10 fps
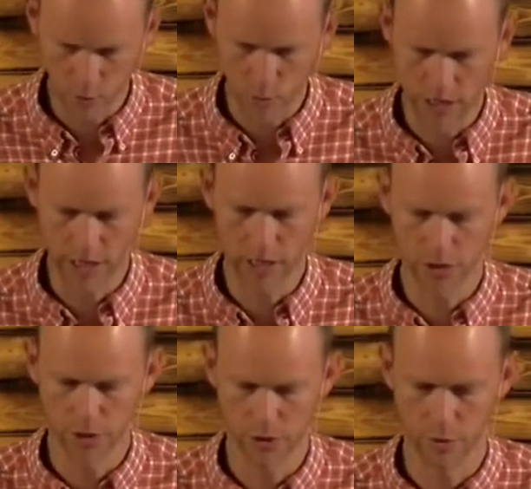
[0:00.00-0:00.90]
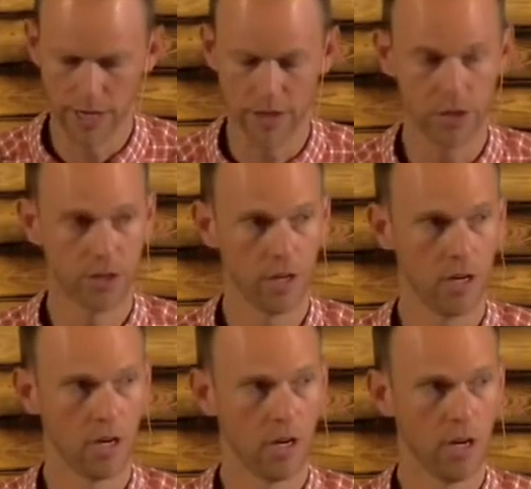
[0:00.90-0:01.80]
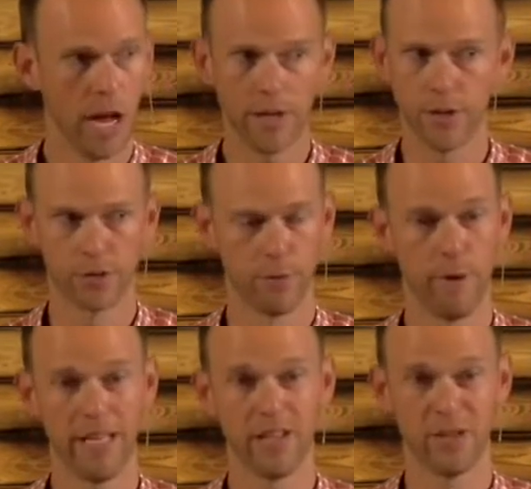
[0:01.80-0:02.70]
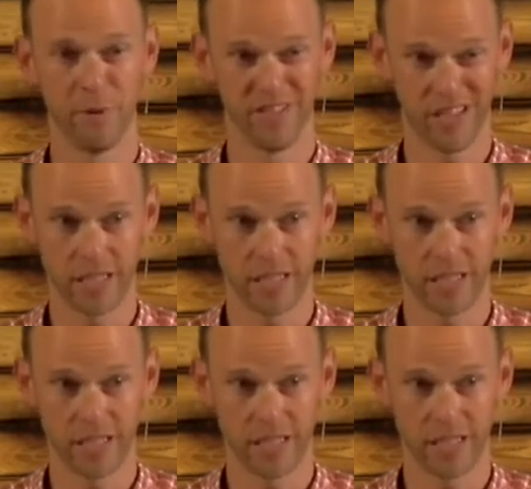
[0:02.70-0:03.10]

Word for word: that we should reach not just repentance, but